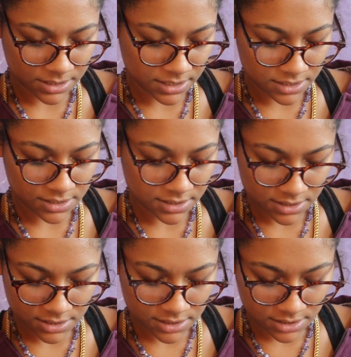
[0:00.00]

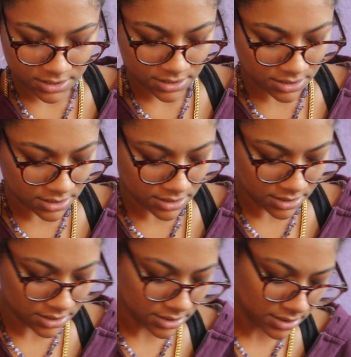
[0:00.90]

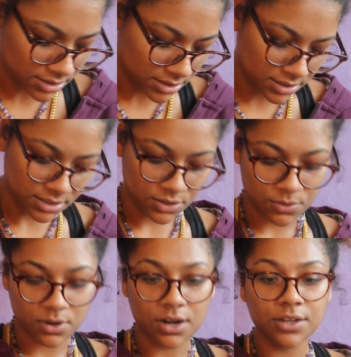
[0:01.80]
please.
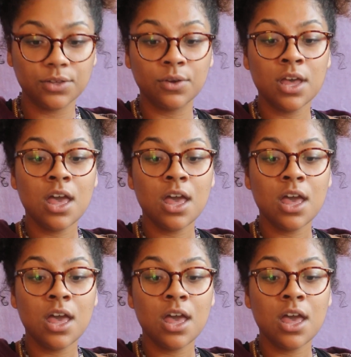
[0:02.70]
Who are you?